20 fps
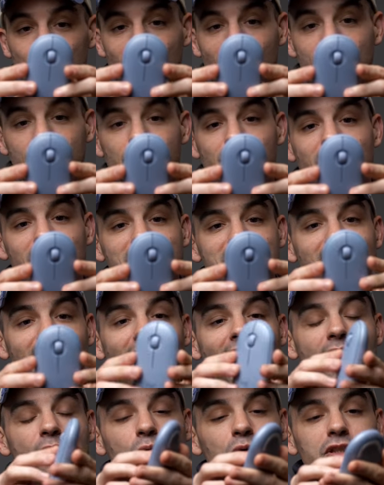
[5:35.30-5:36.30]
travel mouse,
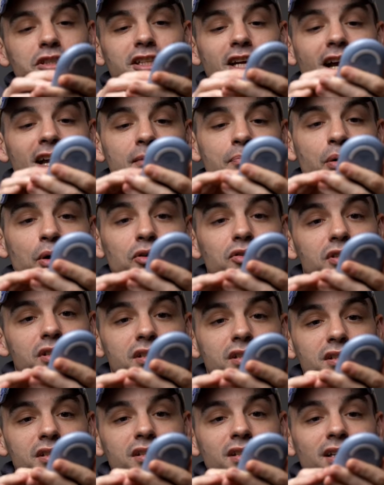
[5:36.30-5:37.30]
I wish I had
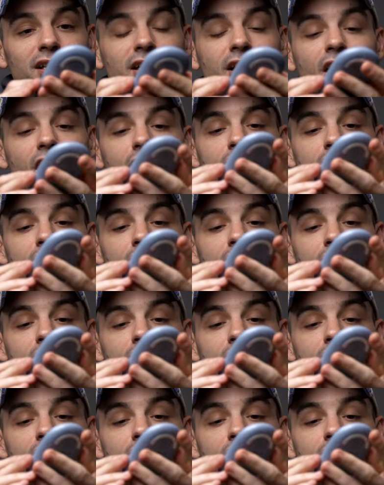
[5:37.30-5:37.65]
purchased this thing